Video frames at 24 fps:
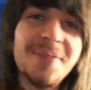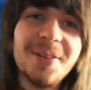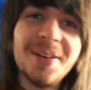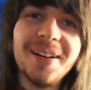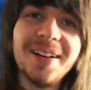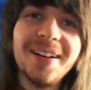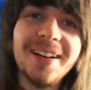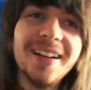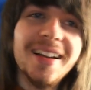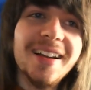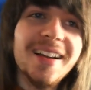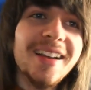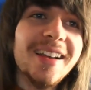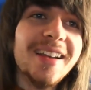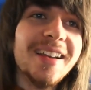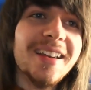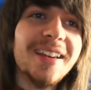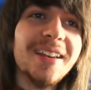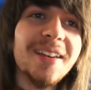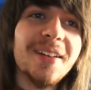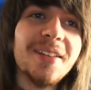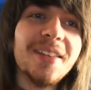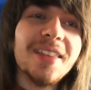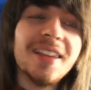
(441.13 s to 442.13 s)
But
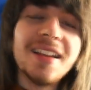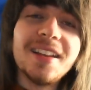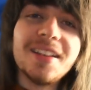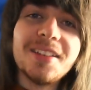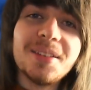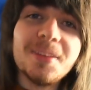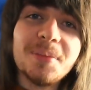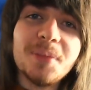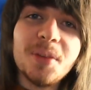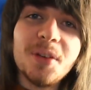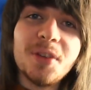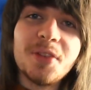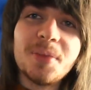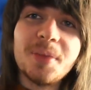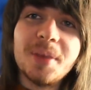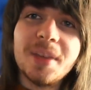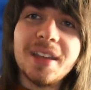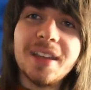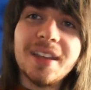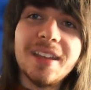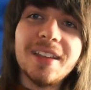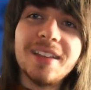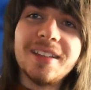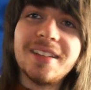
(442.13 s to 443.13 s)
no, that doesn't bother
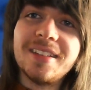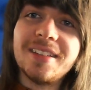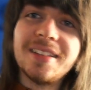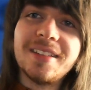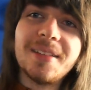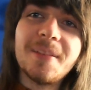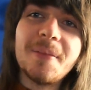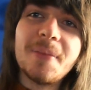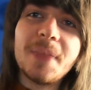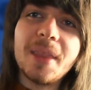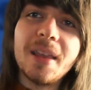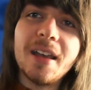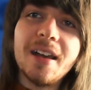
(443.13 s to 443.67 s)
me. It's,